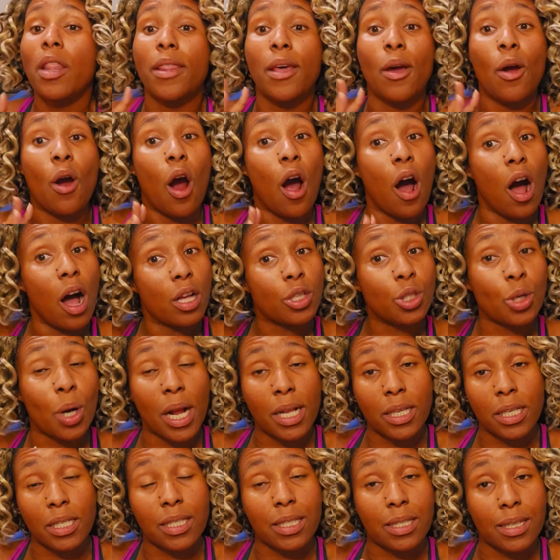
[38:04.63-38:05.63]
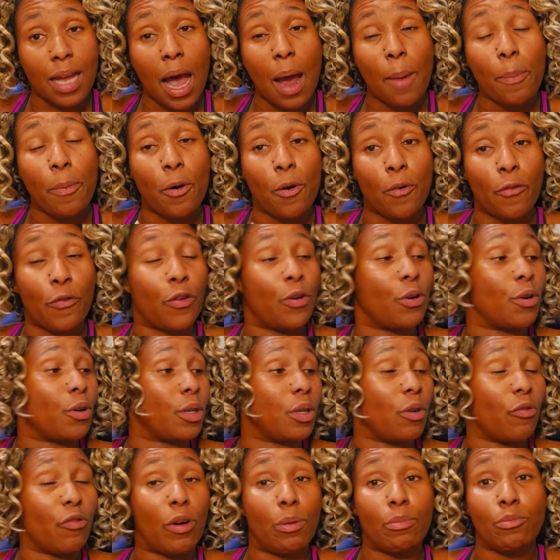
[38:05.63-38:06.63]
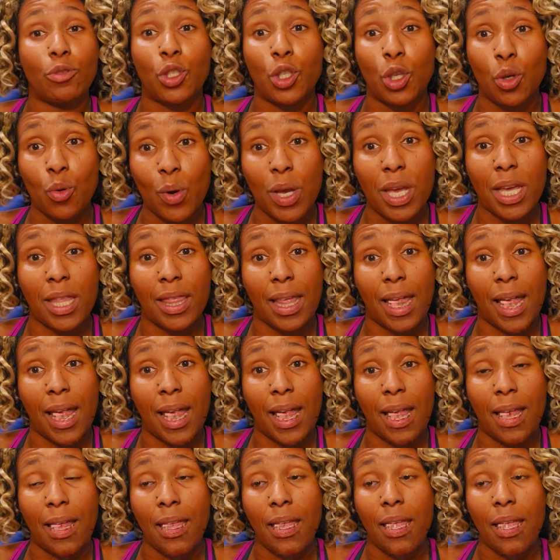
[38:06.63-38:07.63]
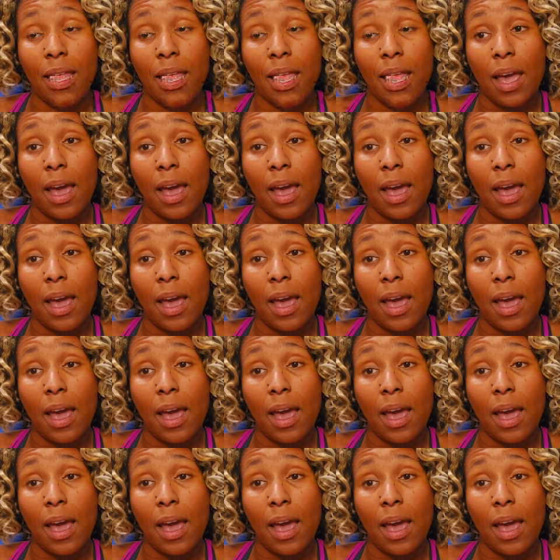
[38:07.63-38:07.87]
They're all trying to stop her for from doing that,